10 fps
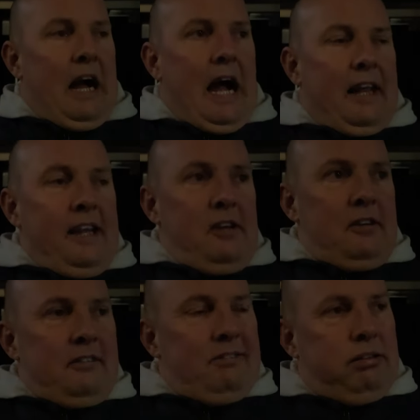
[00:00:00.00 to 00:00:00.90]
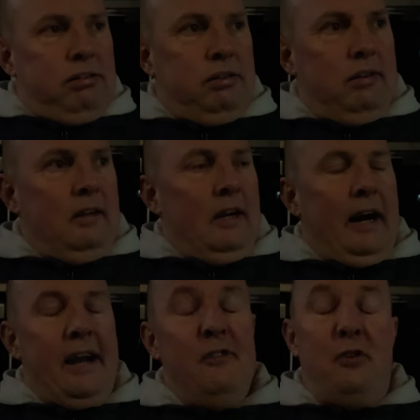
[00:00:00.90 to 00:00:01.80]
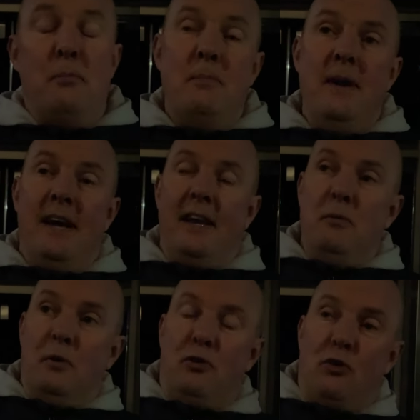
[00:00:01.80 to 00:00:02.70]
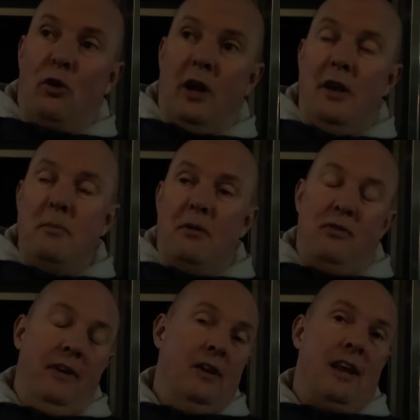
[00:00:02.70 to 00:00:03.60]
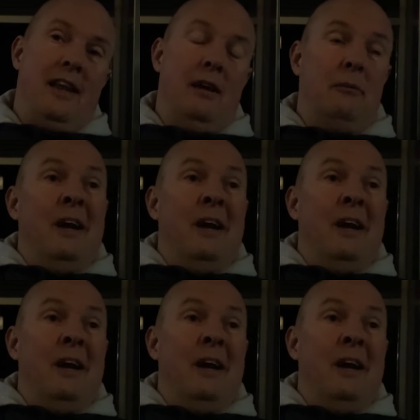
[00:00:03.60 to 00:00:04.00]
I think for me, I think we're struggling in midfield. I think